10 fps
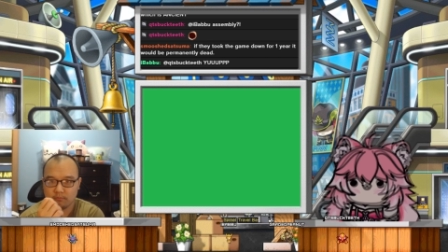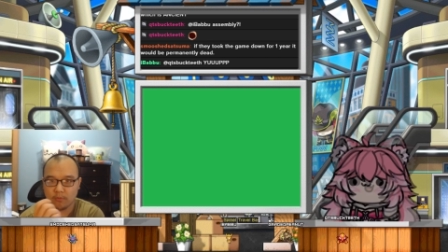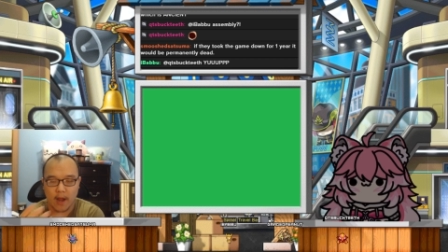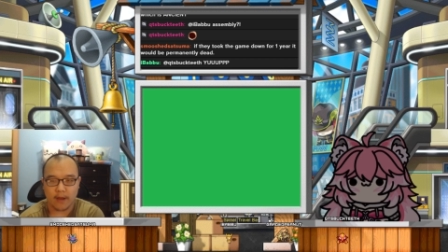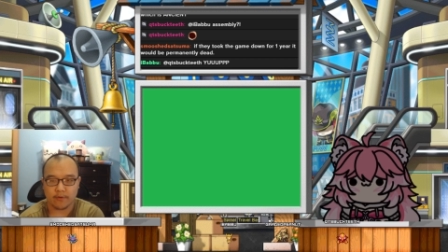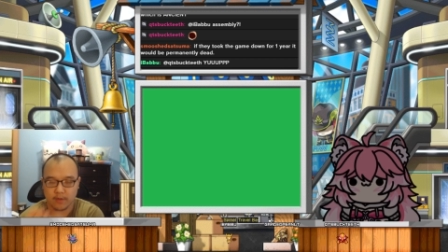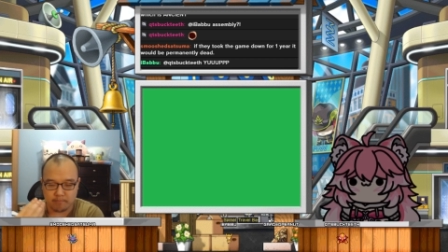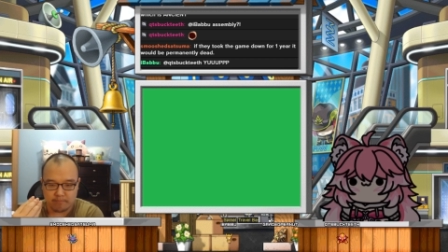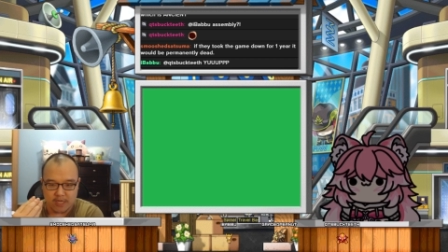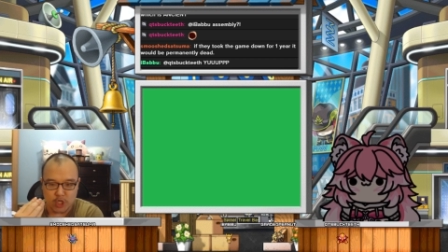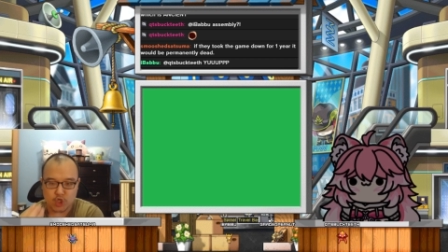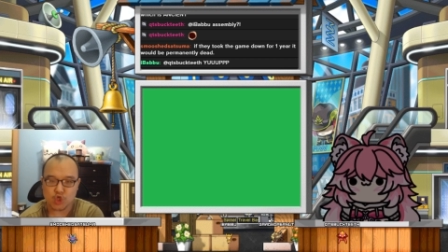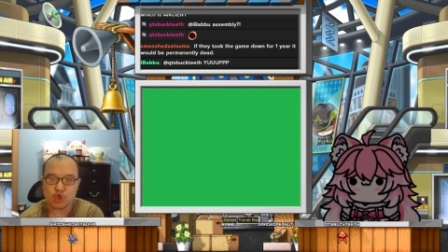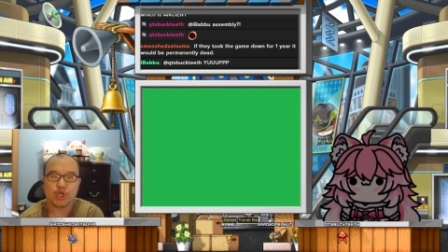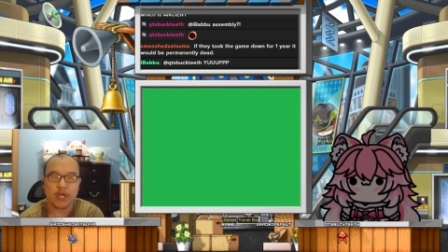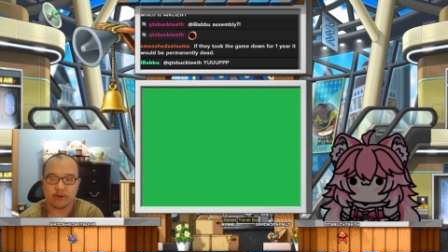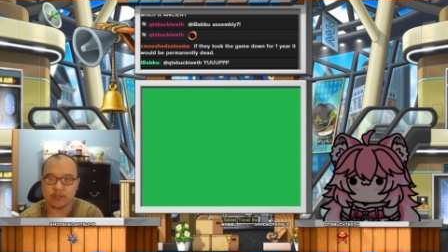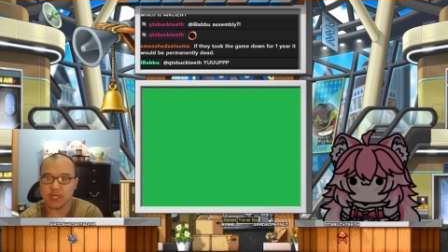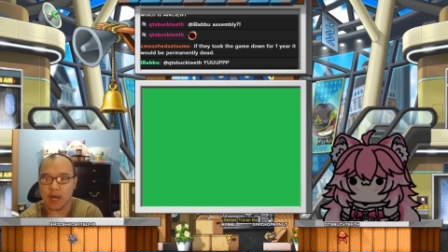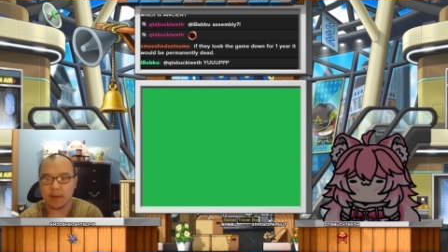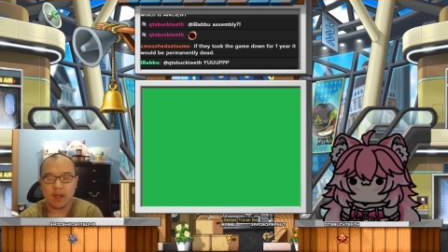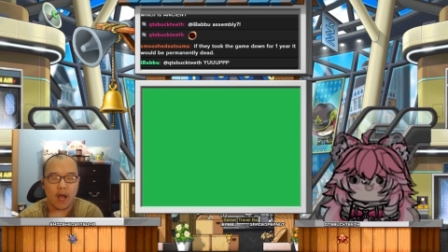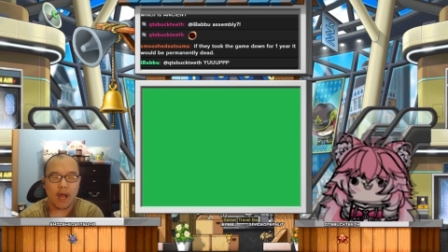more accurately be good at your job.